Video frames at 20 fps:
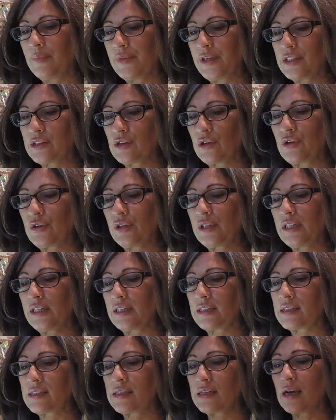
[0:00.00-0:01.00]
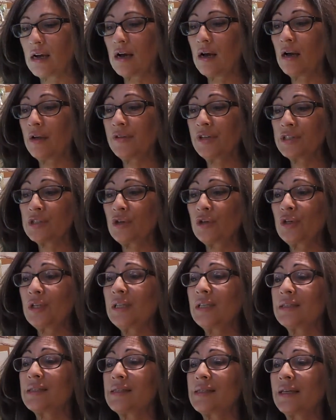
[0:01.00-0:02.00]
there's a good
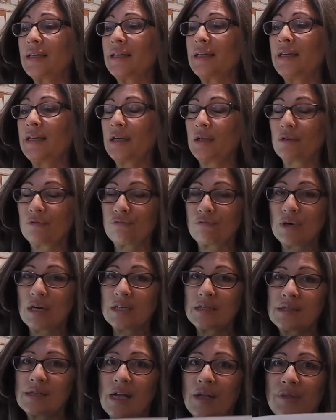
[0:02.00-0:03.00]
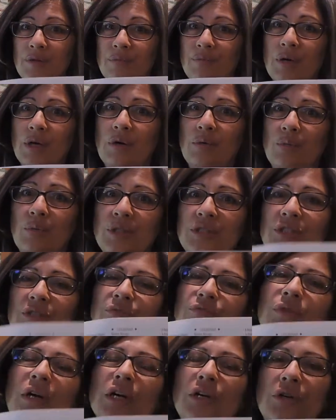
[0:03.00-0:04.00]
listing in here of Rugs on the Road, which
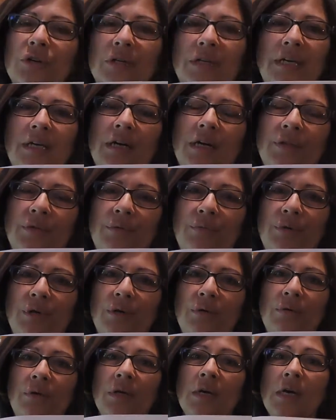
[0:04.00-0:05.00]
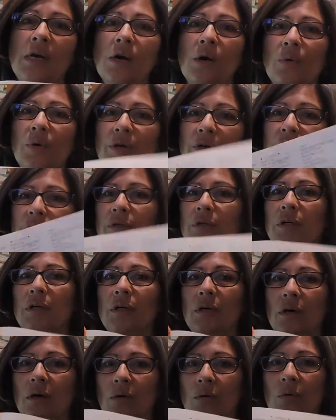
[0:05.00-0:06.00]
is rug hooking on the road, where you
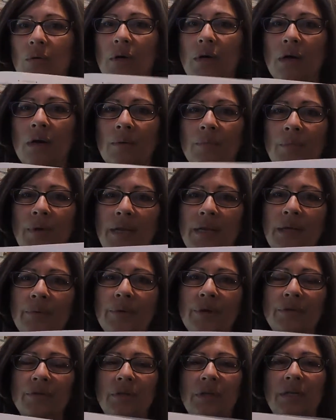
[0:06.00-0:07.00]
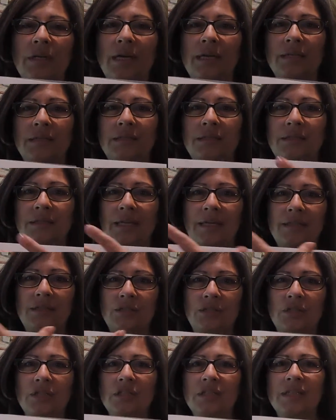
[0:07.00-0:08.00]
can go anywhere in the United
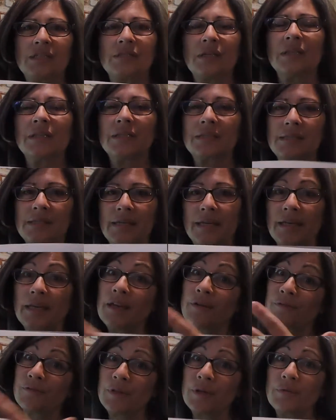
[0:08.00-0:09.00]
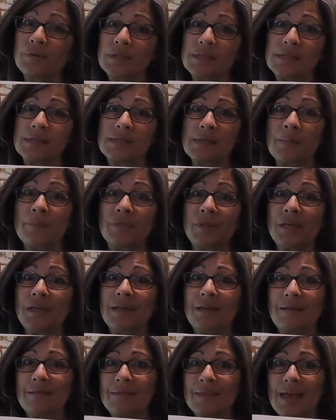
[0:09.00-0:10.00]
States. There's a listing. If there is
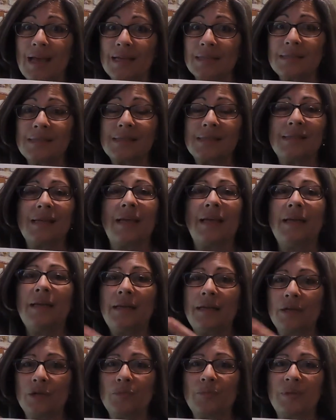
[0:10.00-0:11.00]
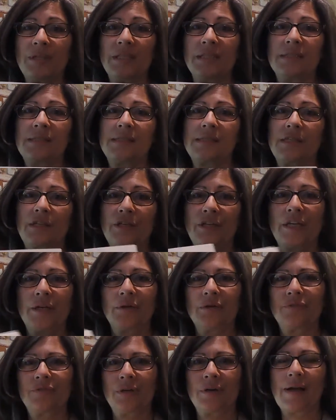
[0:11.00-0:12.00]
something in that state, it'll be listed in
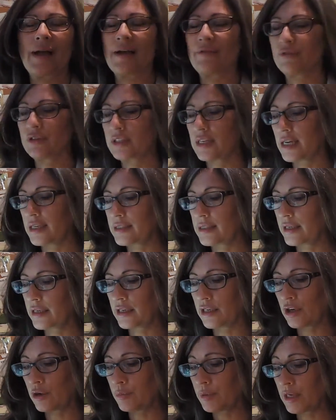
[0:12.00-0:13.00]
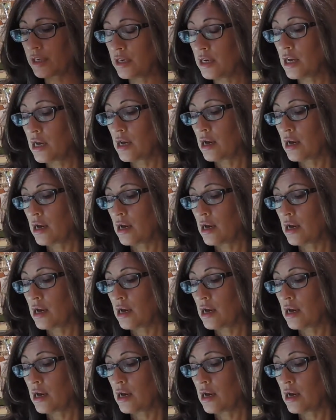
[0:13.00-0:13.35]
here if they're advertising in here. But